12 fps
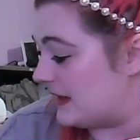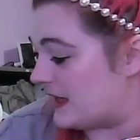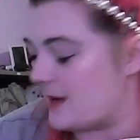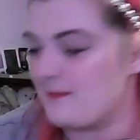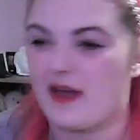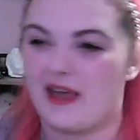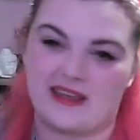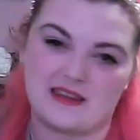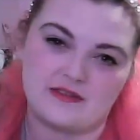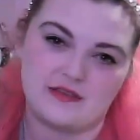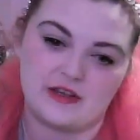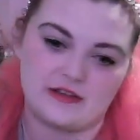I might get
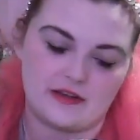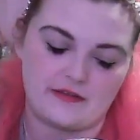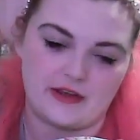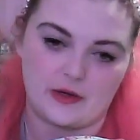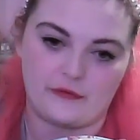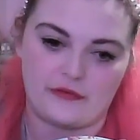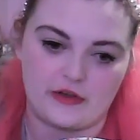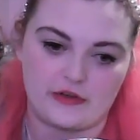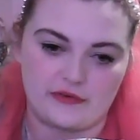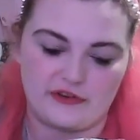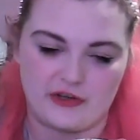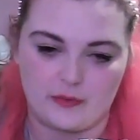the 30th
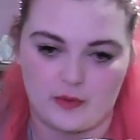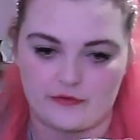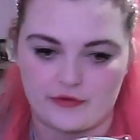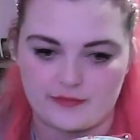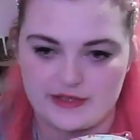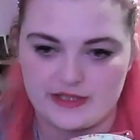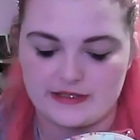anniversary one from the